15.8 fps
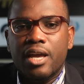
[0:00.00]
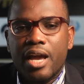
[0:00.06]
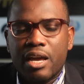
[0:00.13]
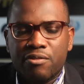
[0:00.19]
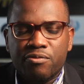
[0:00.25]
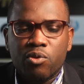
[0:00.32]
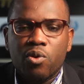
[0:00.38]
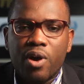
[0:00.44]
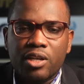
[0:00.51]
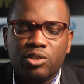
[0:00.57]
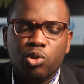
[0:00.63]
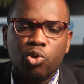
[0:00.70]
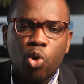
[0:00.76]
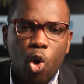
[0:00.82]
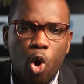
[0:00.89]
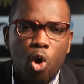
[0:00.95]
and follow us
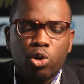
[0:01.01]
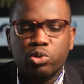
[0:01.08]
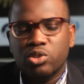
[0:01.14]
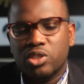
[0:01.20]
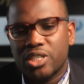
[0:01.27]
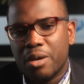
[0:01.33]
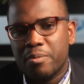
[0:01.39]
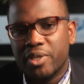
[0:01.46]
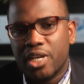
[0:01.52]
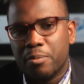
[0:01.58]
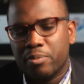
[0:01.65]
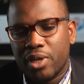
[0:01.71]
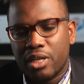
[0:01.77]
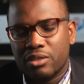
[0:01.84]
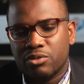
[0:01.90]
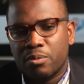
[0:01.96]
on all social media
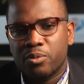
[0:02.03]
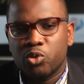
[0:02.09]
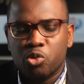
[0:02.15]
platforms.